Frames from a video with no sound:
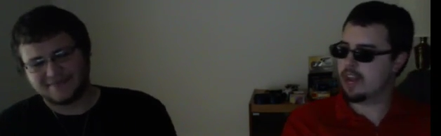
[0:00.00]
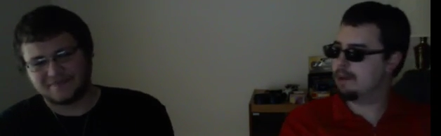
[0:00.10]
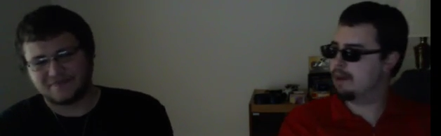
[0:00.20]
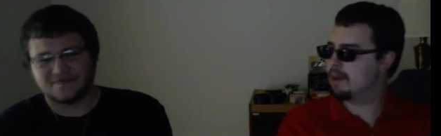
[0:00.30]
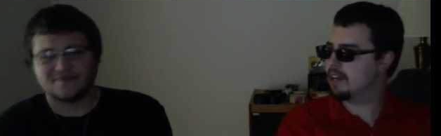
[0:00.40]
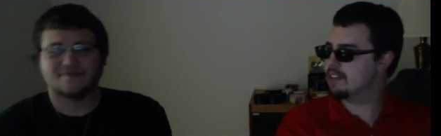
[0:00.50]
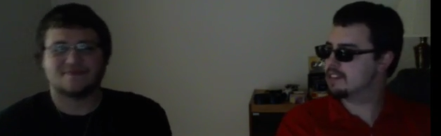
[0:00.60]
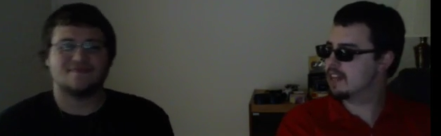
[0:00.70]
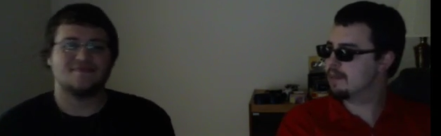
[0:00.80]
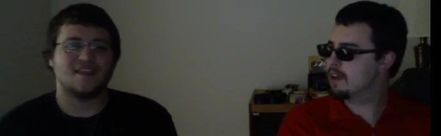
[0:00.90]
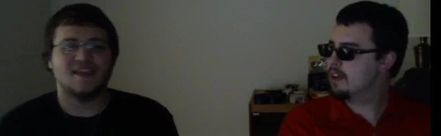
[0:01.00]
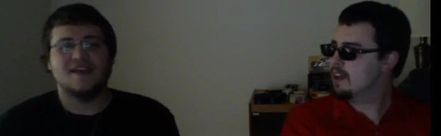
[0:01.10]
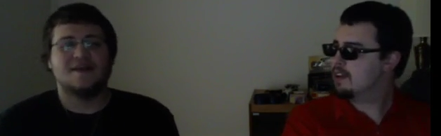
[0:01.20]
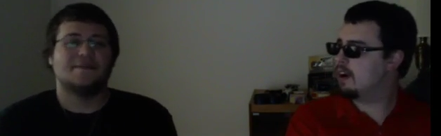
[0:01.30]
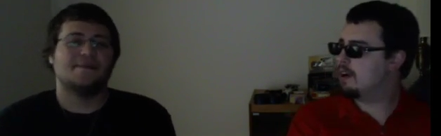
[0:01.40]
Speaker 1: on a bike this time.
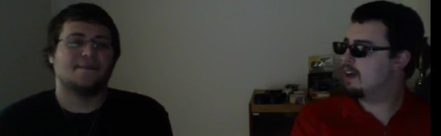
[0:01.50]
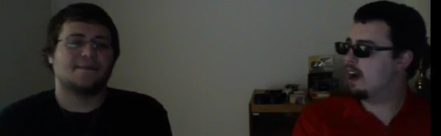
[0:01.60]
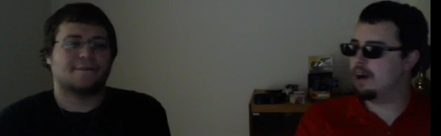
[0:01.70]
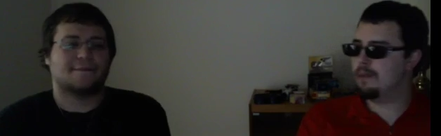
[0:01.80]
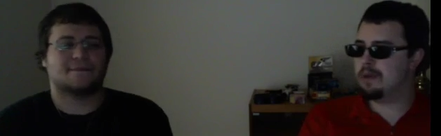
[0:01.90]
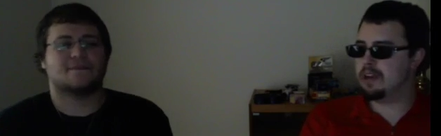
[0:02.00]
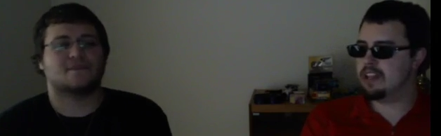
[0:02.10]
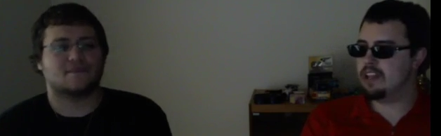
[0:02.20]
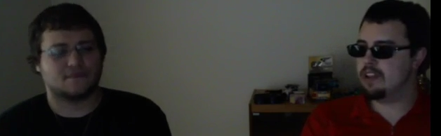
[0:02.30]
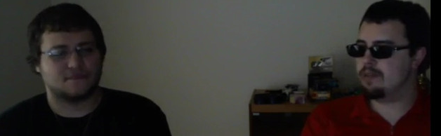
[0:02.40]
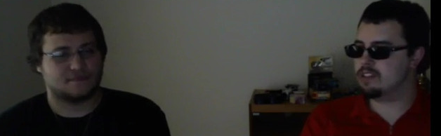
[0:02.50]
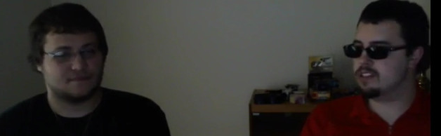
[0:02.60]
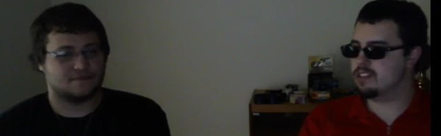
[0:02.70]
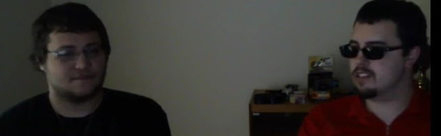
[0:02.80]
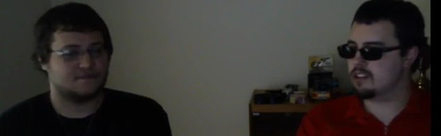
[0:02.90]
No, um, but he, he runs into
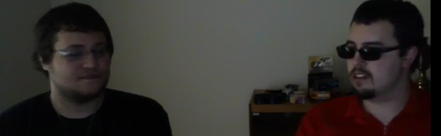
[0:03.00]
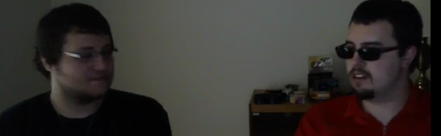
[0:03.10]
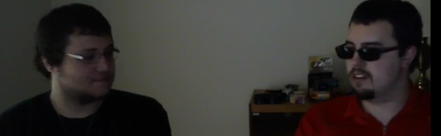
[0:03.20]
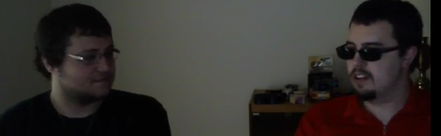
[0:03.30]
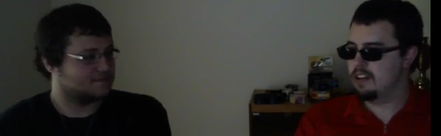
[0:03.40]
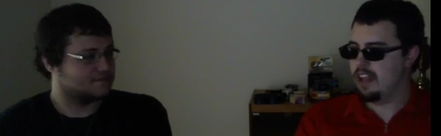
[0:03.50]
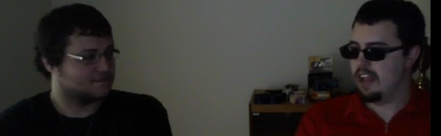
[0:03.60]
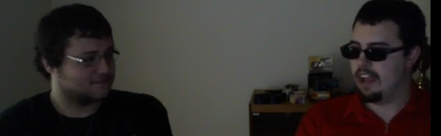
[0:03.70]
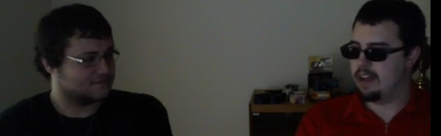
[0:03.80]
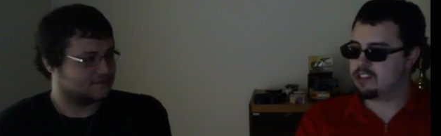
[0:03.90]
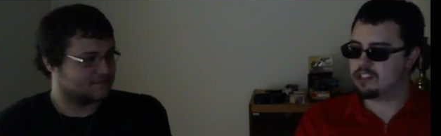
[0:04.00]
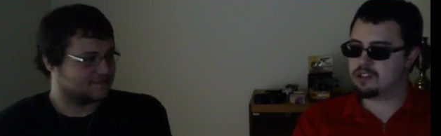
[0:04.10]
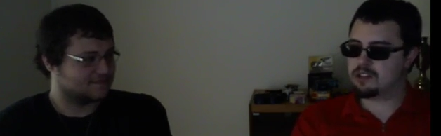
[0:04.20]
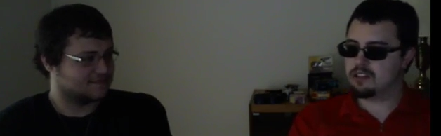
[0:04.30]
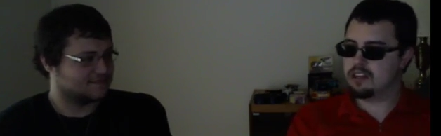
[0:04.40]
this girl and just
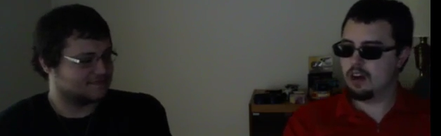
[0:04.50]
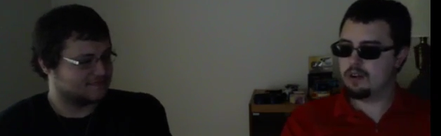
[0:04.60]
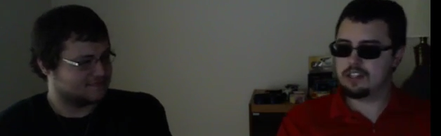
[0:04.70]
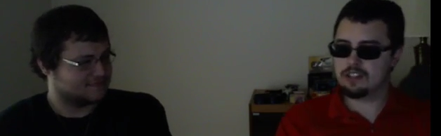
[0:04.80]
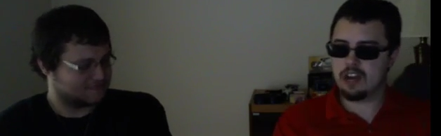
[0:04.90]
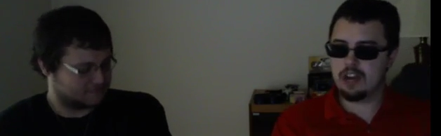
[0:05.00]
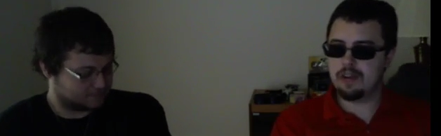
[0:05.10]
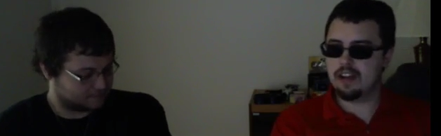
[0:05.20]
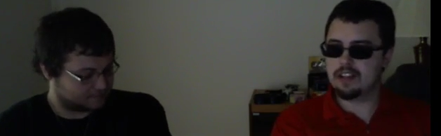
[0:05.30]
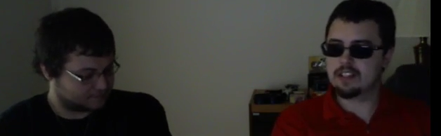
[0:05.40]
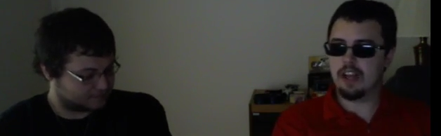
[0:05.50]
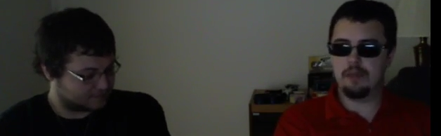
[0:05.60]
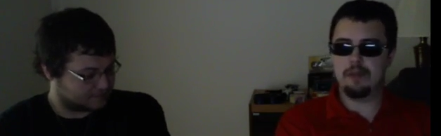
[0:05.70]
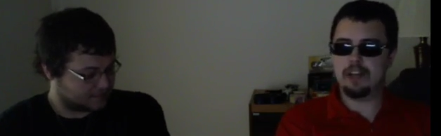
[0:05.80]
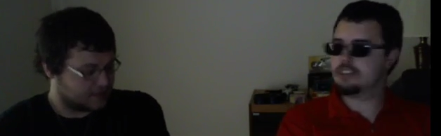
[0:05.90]
you know he's trying to be a nice guy,
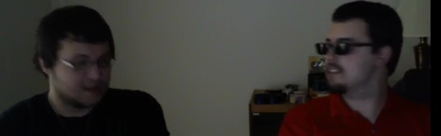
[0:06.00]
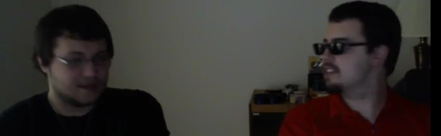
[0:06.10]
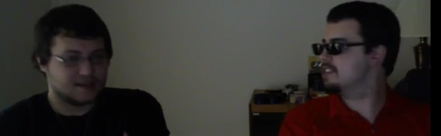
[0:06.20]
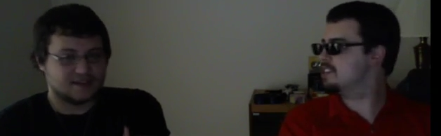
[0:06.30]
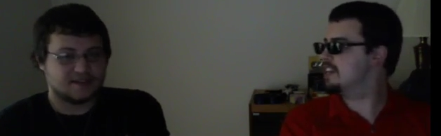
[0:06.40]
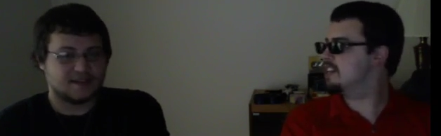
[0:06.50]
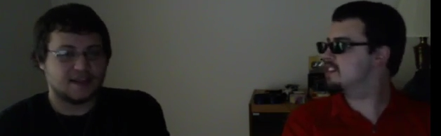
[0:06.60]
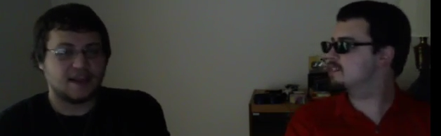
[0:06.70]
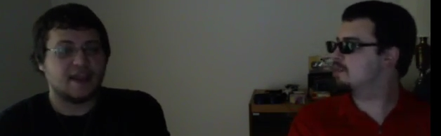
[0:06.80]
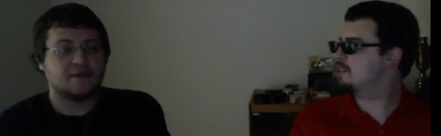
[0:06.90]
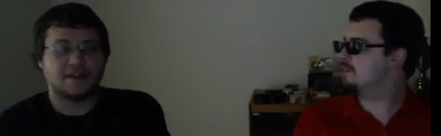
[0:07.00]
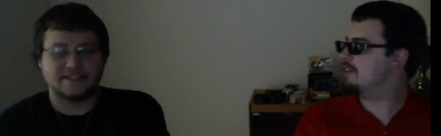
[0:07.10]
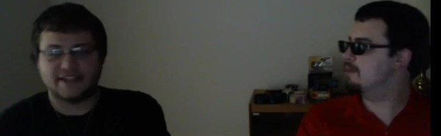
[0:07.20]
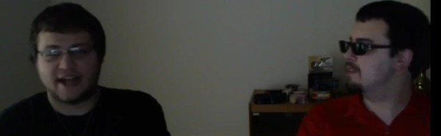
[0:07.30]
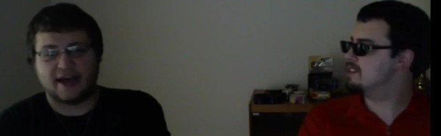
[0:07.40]
make sure that she gets. He runs
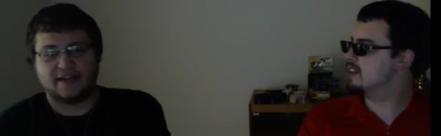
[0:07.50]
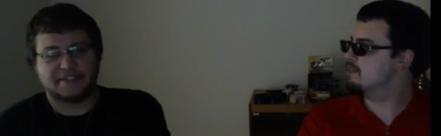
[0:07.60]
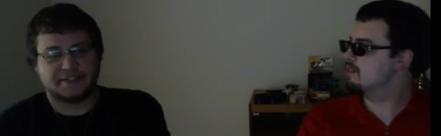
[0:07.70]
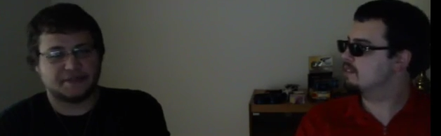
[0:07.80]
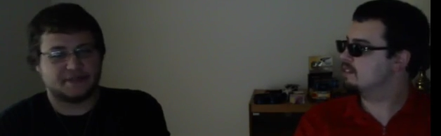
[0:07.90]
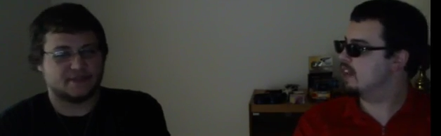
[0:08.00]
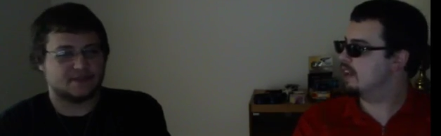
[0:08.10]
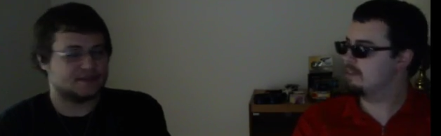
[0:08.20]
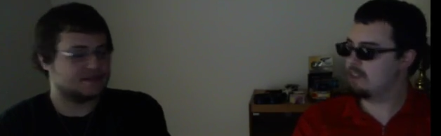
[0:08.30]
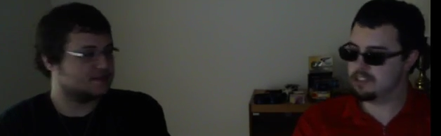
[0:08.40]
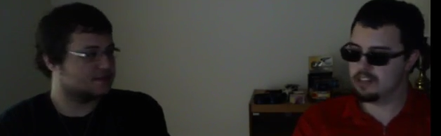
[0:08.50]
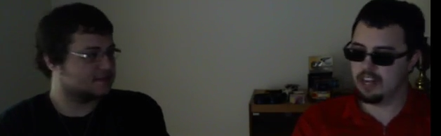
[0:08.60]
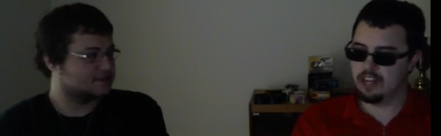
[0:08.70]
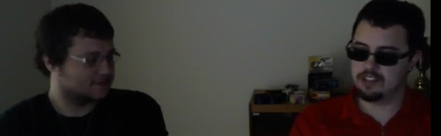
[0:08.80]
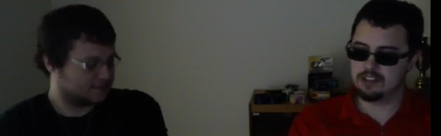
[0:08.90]
into Anzu. Yeah, runs into
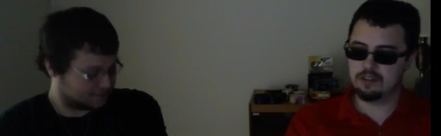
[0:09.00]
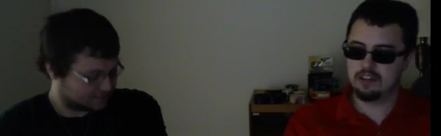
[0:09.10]
Anzu,